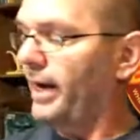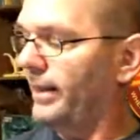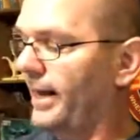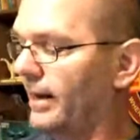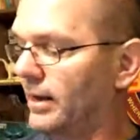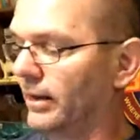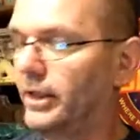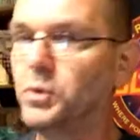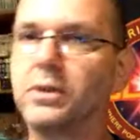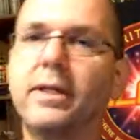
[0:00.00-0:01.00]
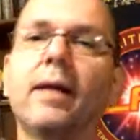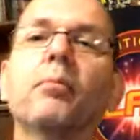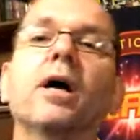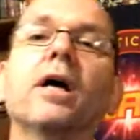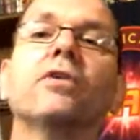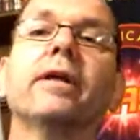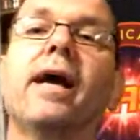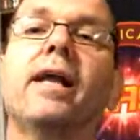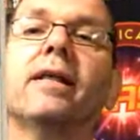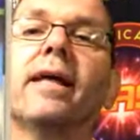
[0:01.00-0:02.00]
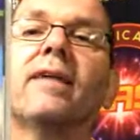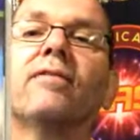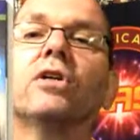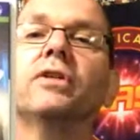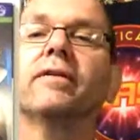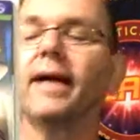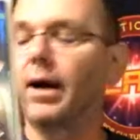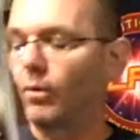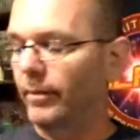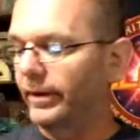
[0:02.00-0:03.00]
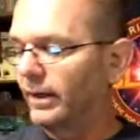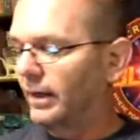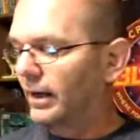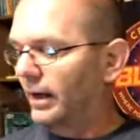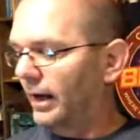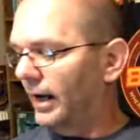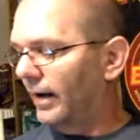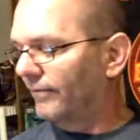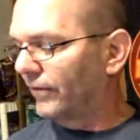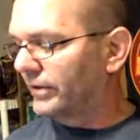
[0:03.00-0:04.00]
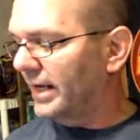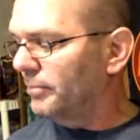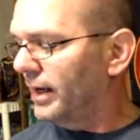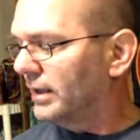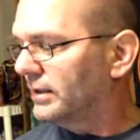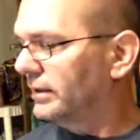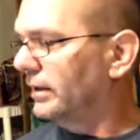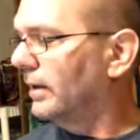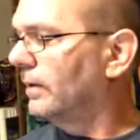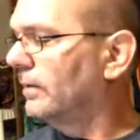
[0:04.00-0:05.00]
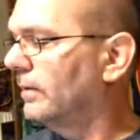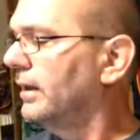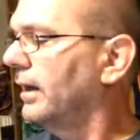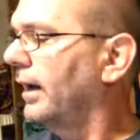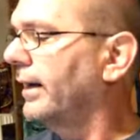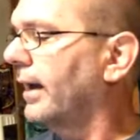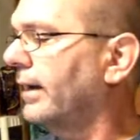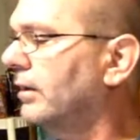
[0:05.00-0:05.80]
pay that. This was $10 for the 80th anniversary of Catwoman. For $10, you know, I